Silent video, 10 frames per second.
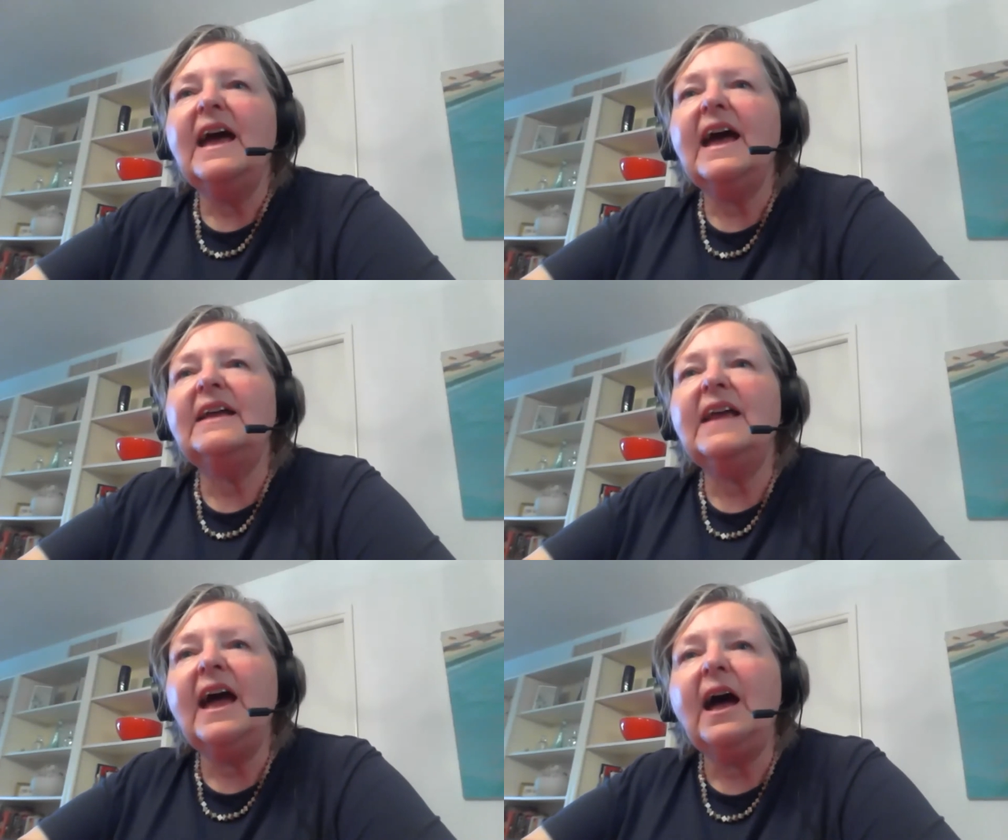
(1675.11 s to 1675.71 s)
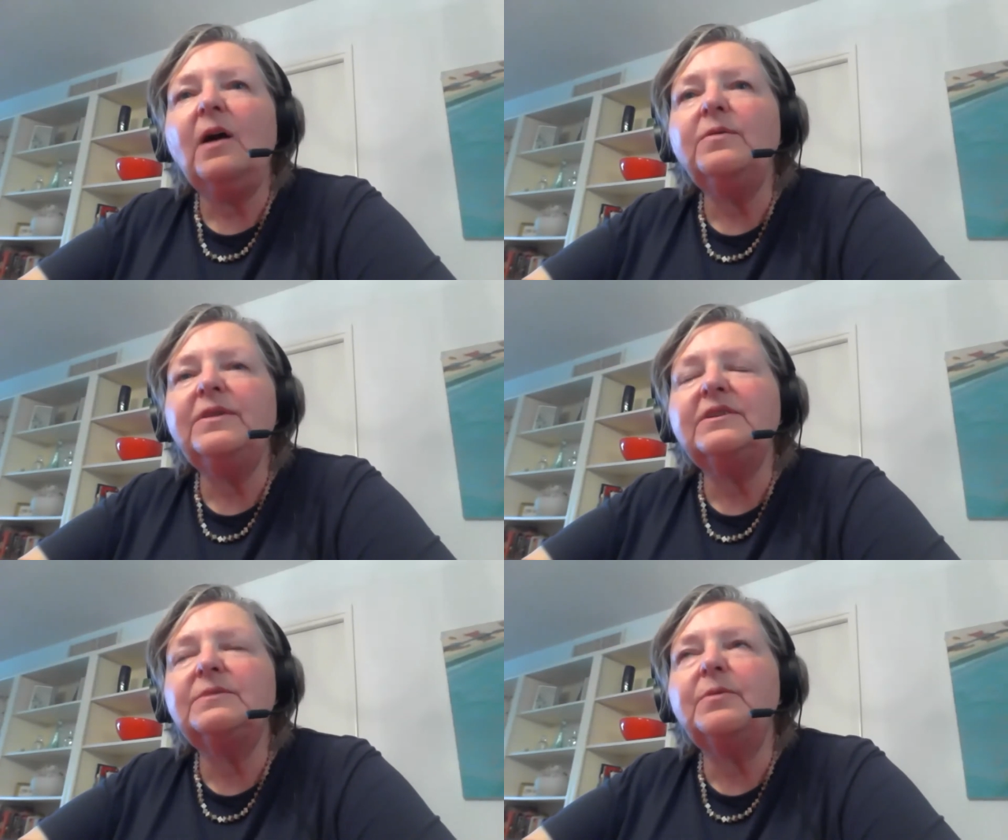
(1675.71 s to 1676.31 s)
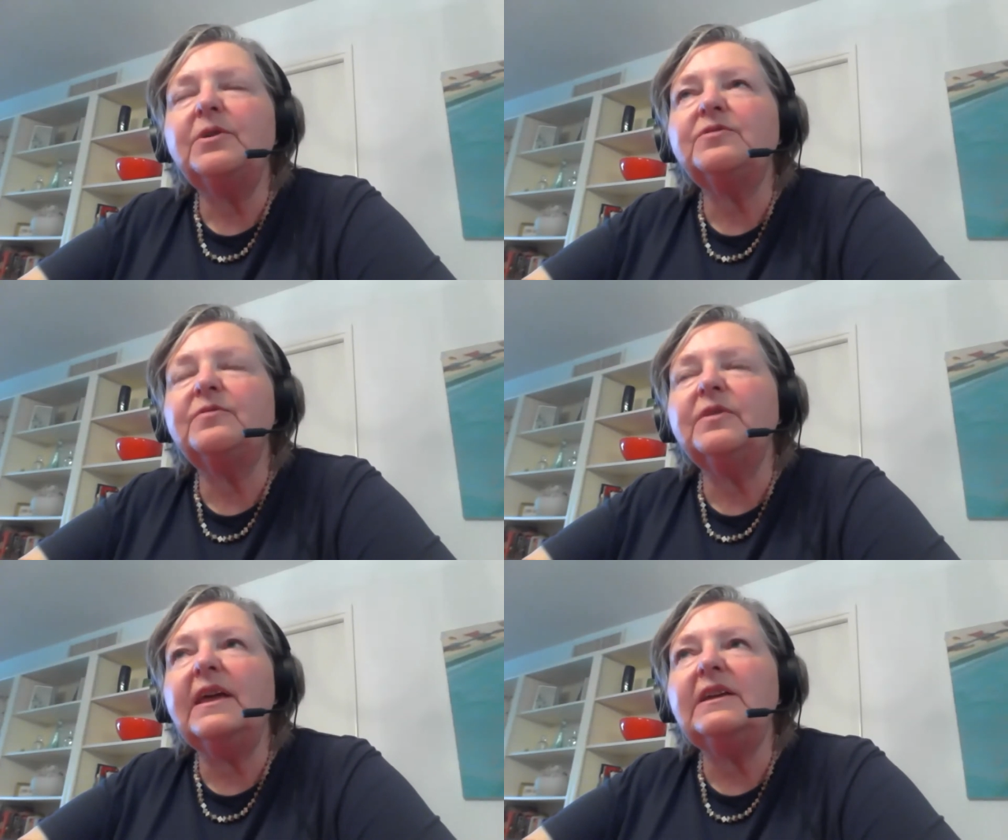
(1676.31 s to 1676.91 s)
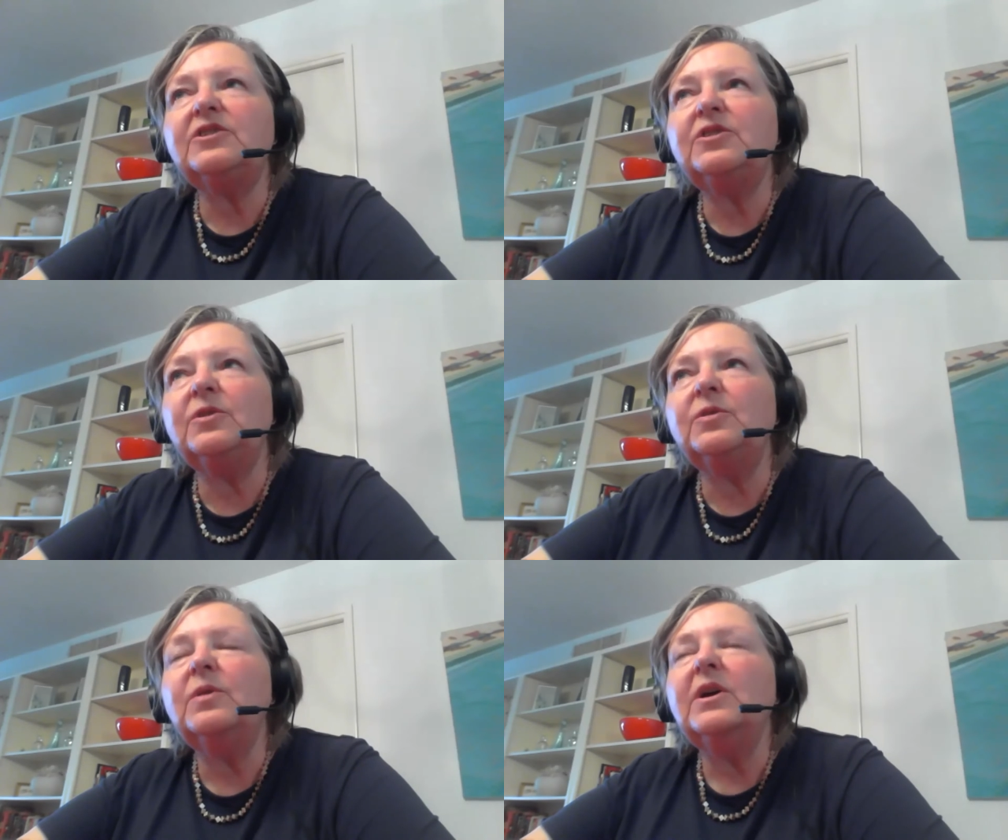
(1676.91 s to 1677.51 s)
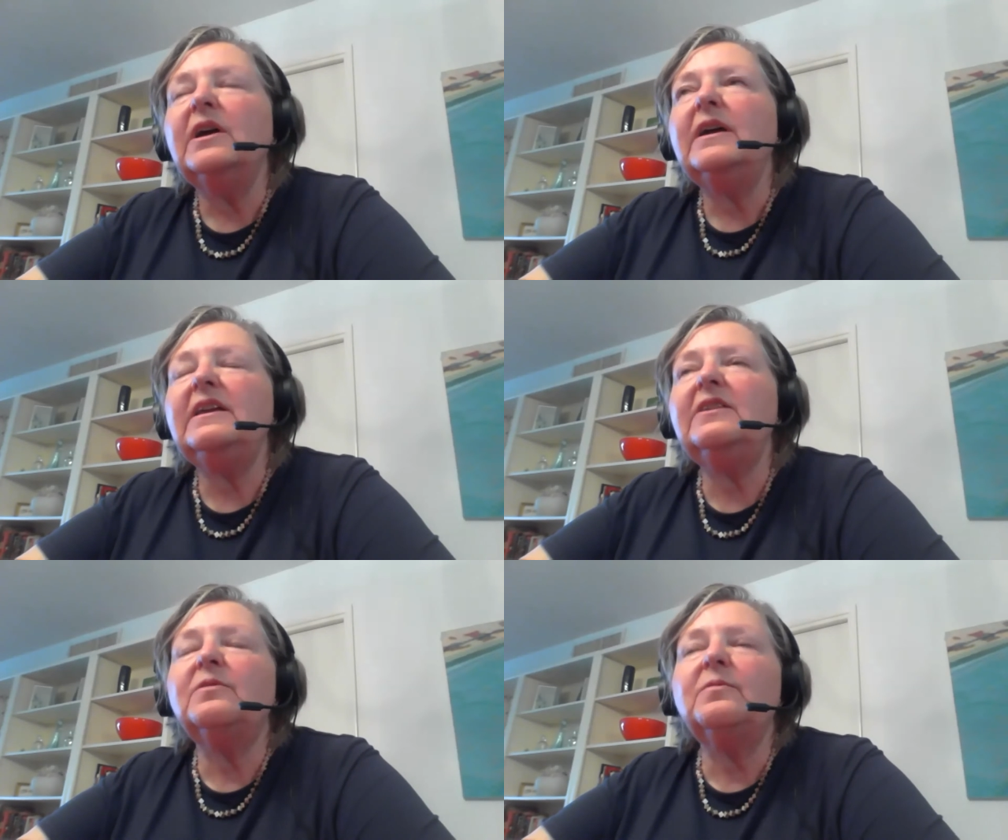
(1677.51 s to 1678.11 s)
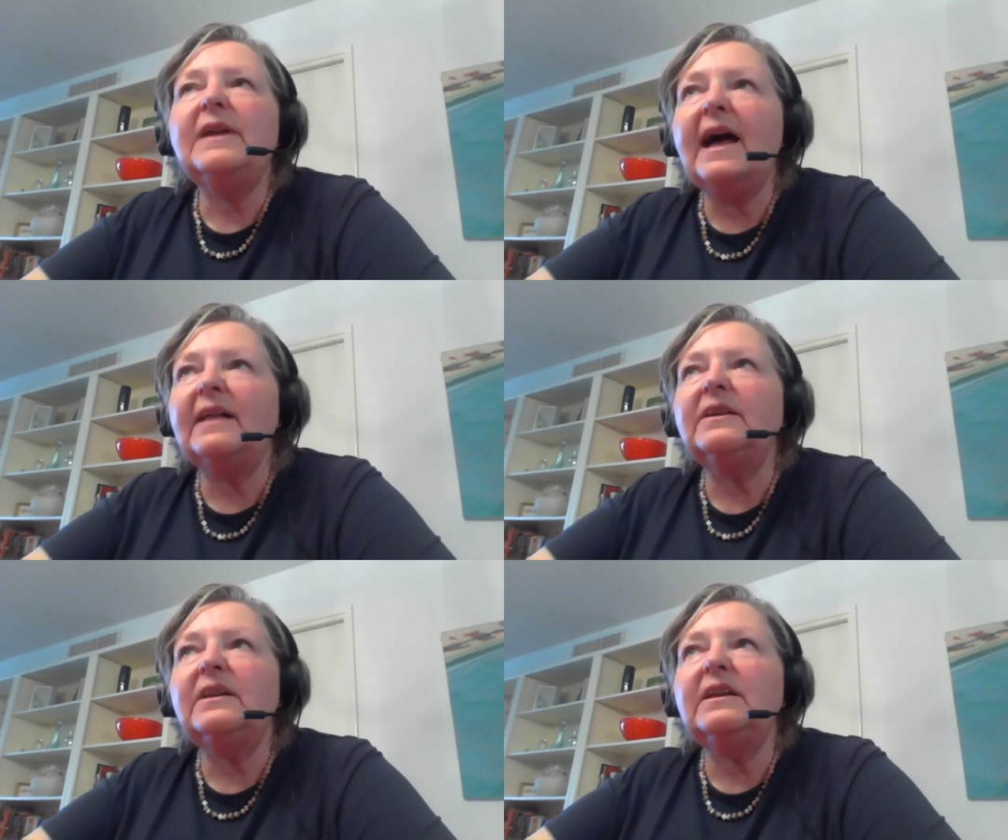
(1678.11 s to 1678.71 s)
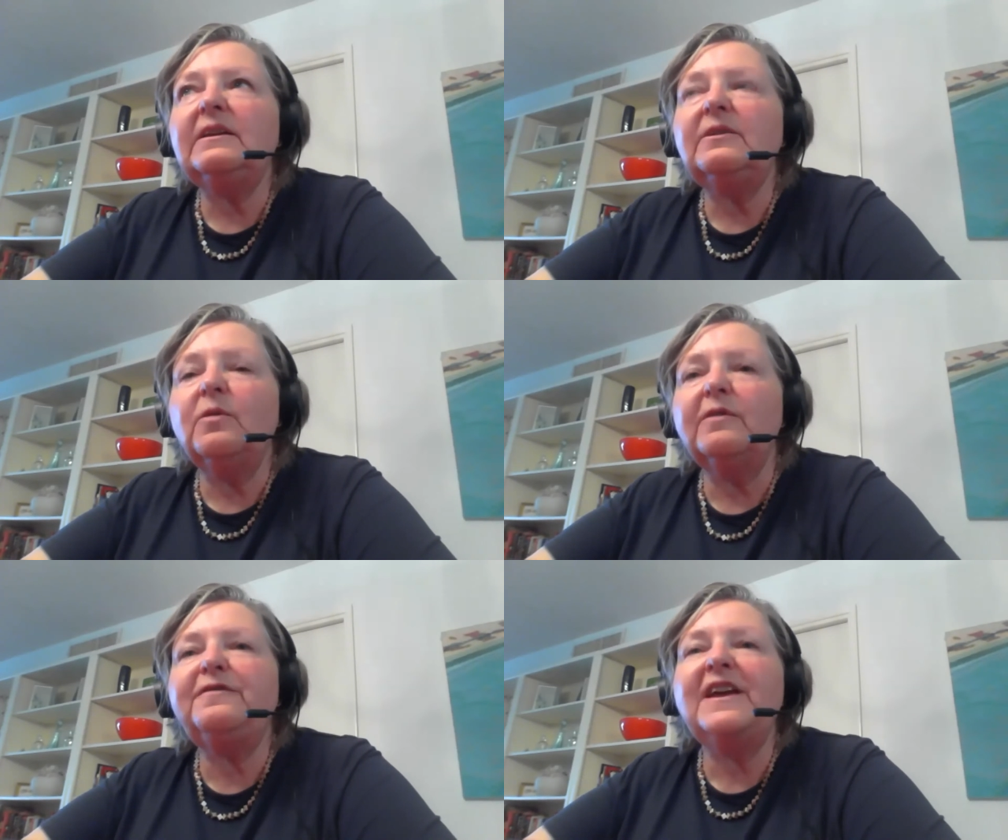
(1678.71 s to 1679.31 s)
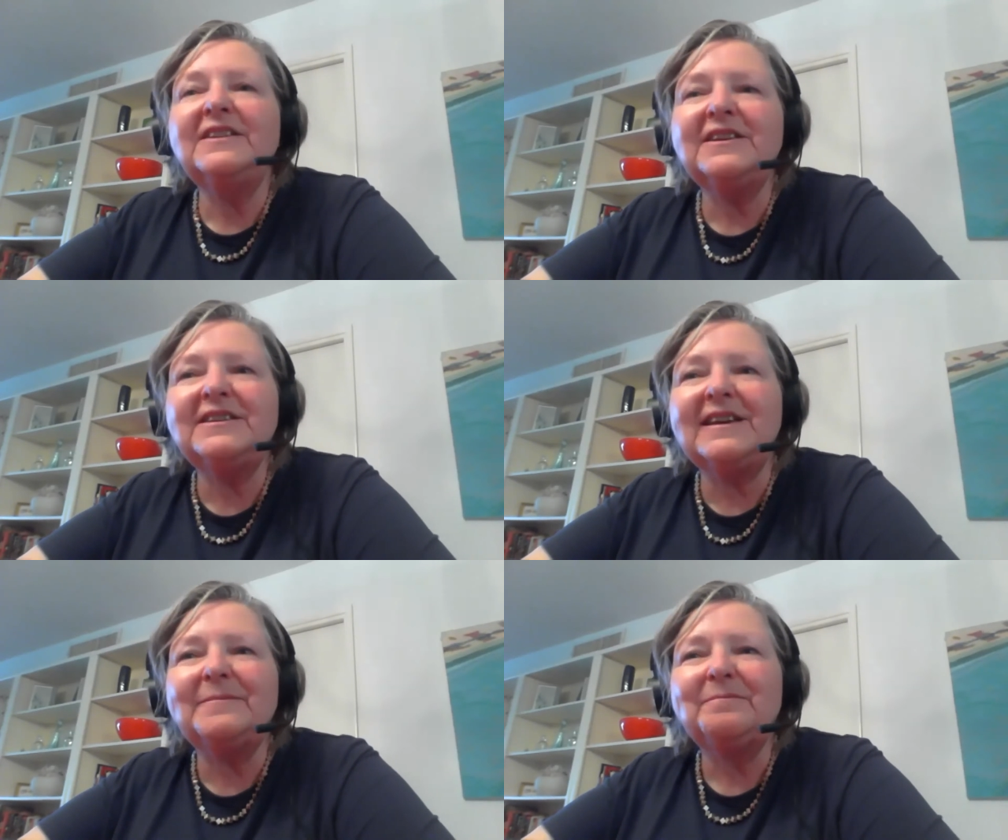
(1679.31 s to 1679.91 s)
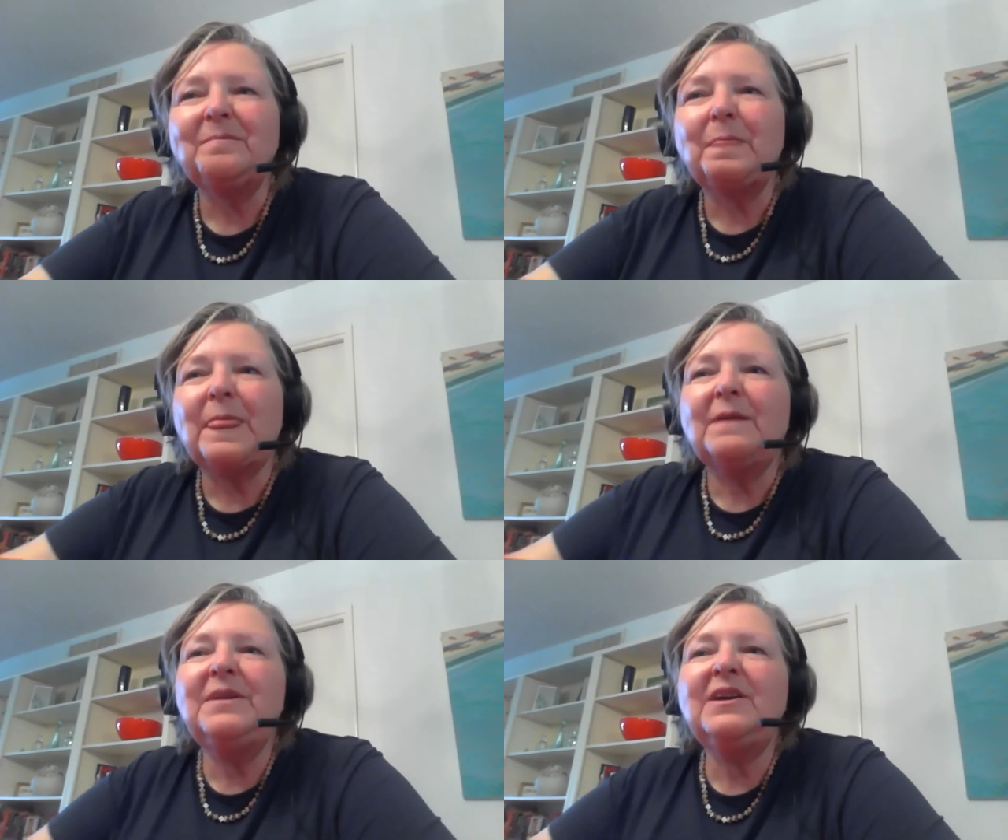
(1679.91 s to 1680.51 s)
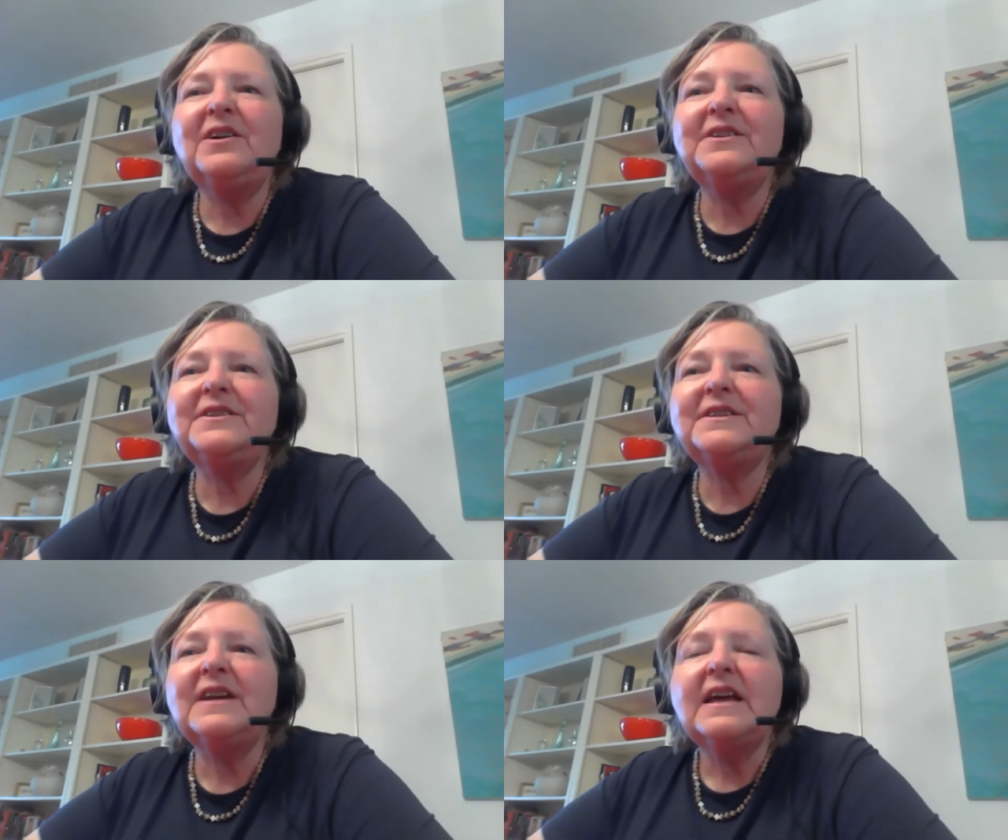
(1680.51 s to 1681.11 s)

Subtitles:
and how these books relate to either reality or fantasy, because